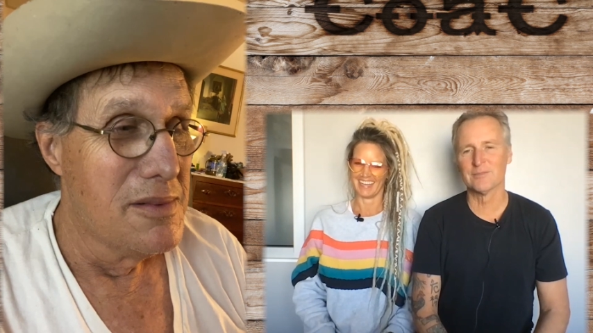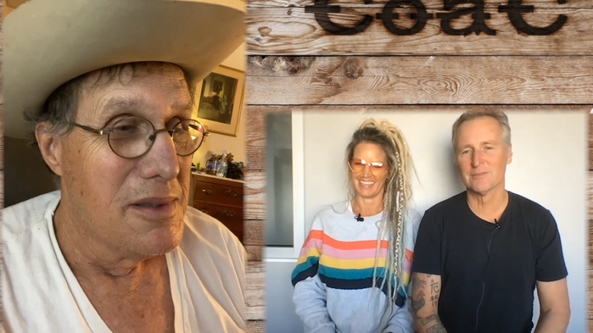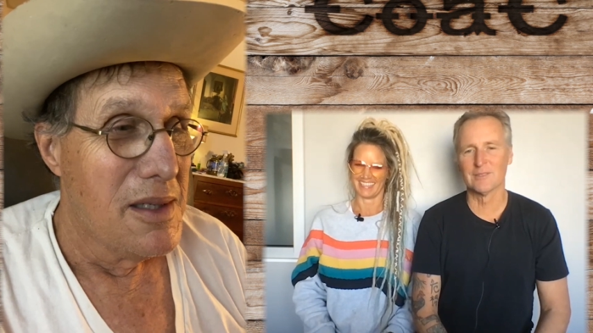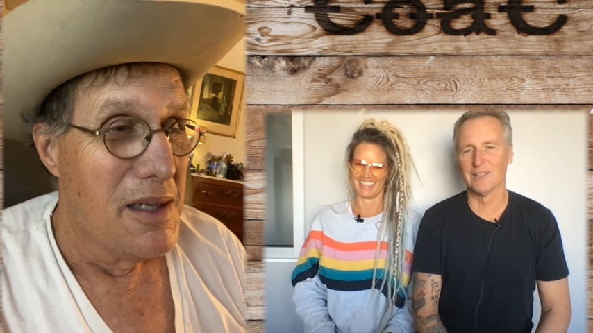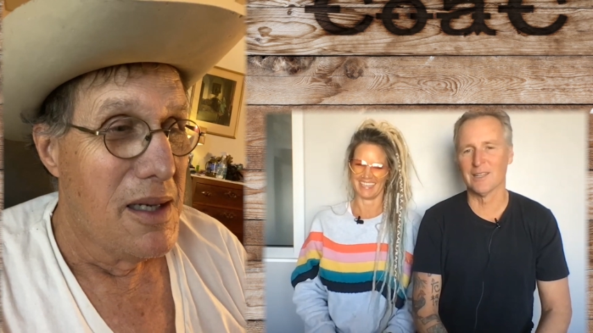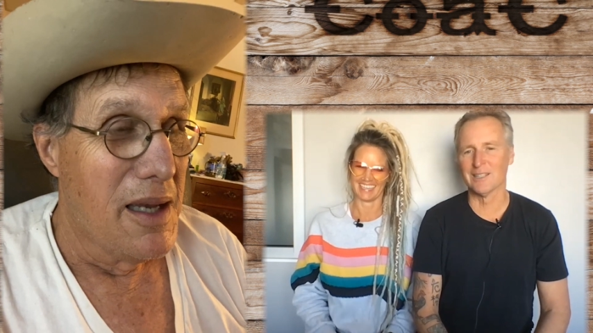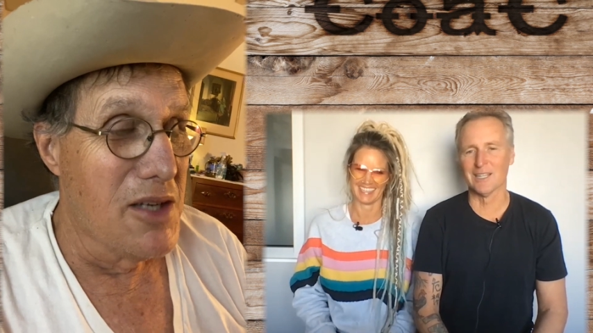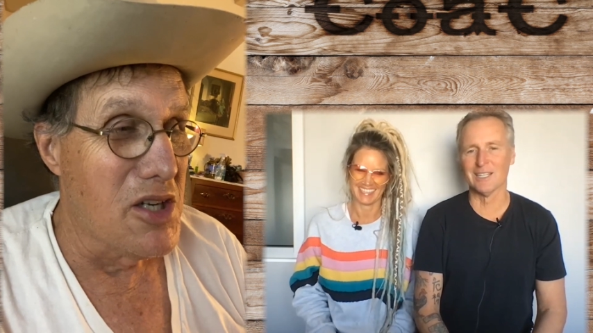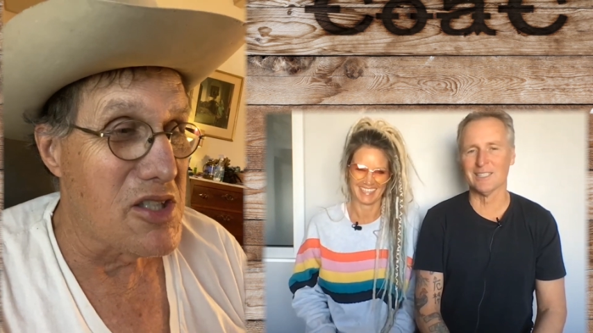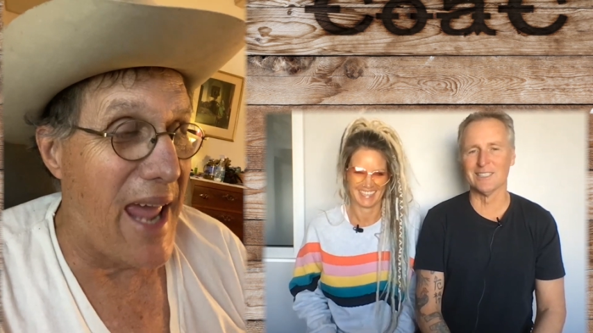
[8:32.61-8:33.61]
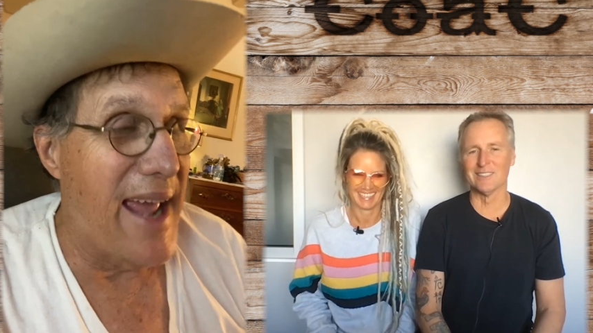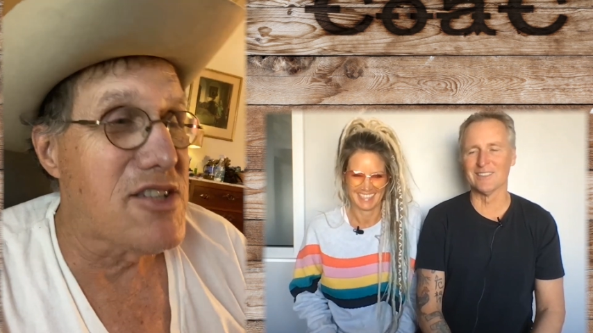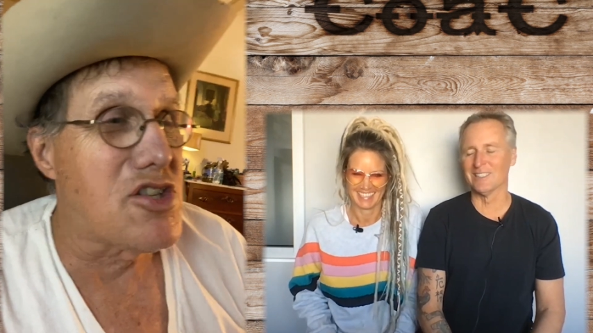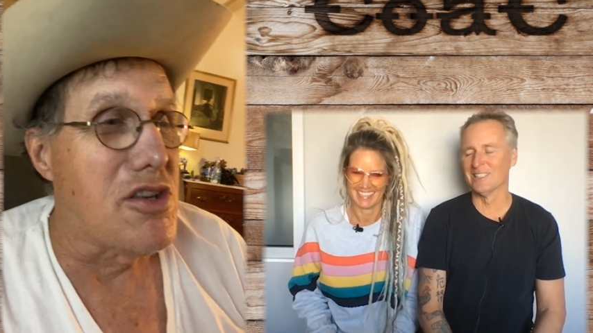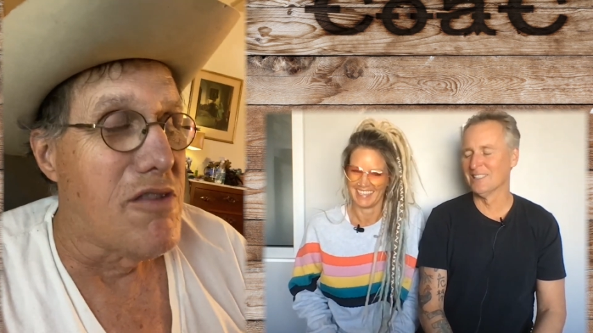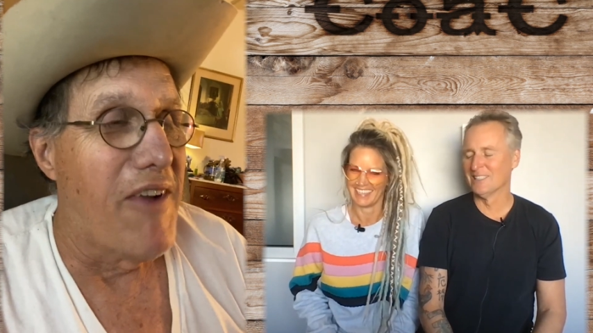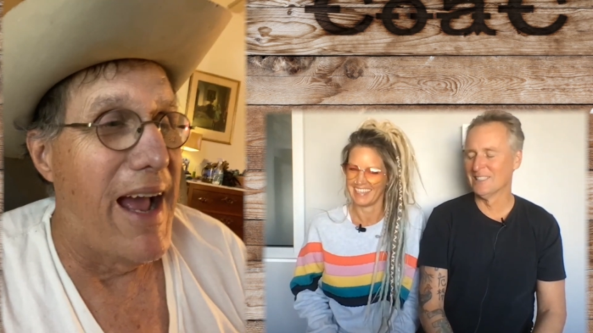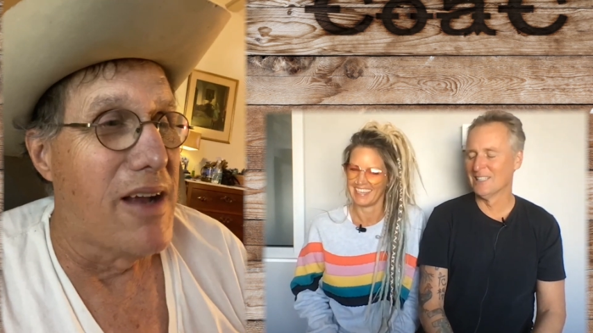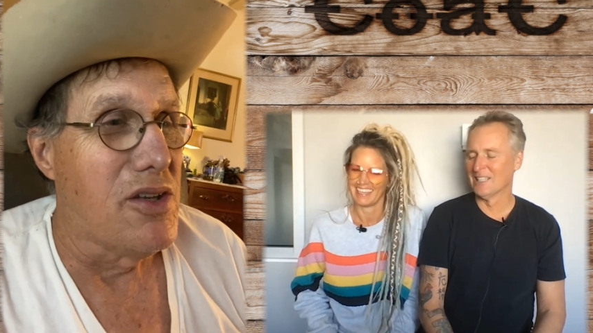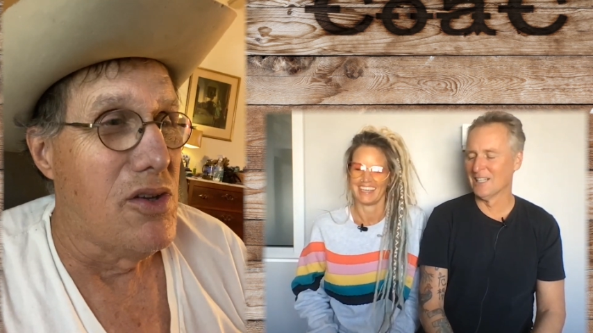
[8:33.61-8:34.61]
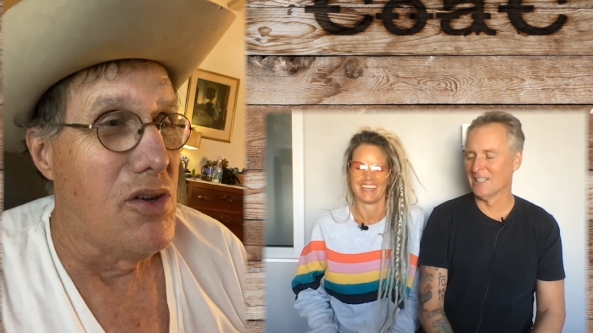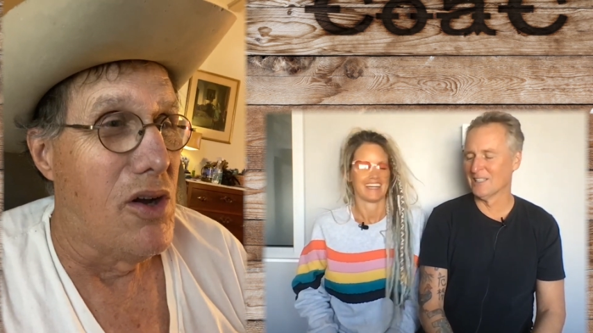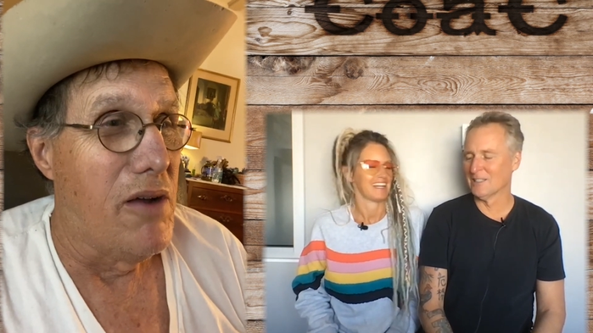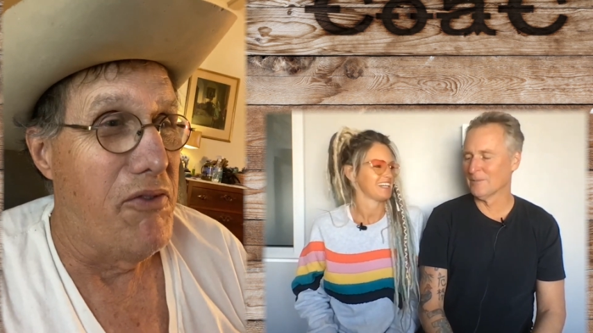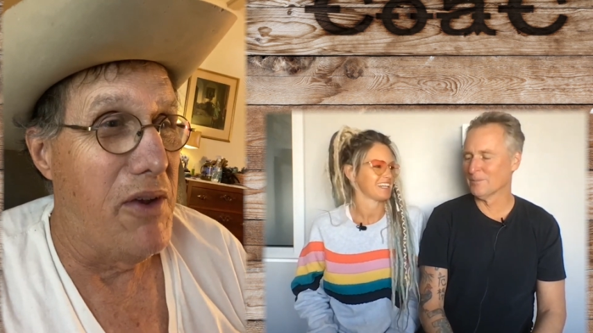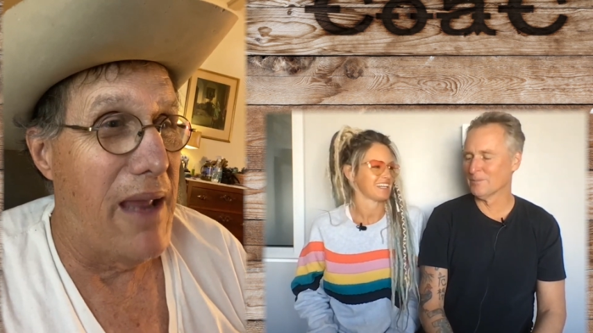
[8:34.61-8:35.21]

Speaker 1: yeah, yeah. It just adds to the value, you know, if